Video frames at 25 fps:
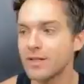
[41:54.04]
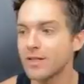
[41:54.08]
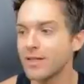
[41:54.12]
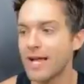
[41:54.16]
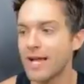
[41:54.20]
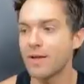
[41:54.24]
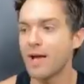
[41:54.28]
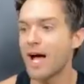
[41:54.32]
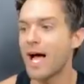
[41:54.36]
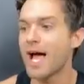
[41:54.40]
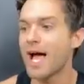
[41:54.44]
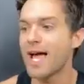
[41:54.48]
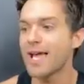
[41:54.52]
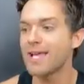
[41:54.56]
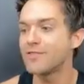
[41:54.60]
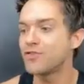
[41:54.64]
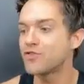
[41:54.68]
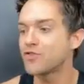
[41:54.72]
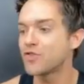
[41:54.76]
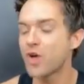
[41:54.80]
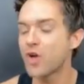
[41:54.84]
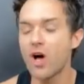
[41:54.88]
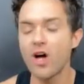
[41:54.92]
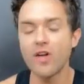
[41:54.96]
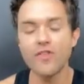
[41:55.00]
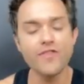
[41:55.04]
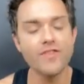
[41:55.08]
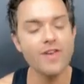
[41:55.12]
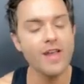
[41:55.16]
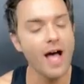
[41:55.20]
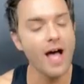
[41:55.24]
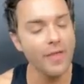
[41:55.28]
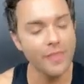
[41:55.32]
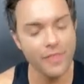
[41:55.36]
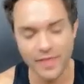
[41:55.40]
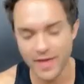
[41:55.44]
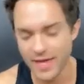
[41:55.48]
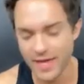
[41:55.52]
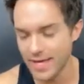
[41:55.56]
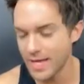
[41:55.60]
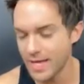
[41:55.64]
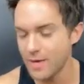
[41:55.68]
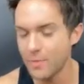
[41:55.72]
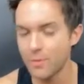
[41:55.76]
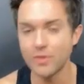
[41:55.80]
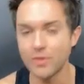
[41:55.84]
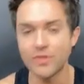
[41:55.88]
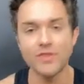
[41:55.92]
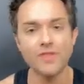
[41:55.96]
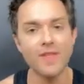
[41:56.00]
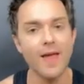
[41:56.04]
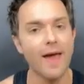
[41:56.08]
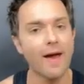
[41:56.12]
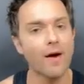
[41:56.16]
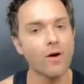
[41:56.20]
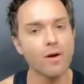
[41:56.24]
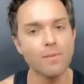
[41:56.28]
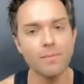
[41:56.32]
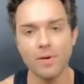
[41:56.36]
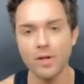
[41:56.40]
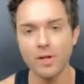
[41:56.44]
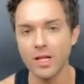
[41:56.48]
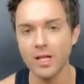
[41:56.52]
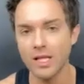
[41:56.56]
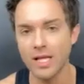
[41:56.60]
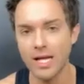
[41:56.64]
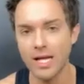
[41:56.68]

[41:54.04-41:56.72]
Like, I saw nothing. It was terrible.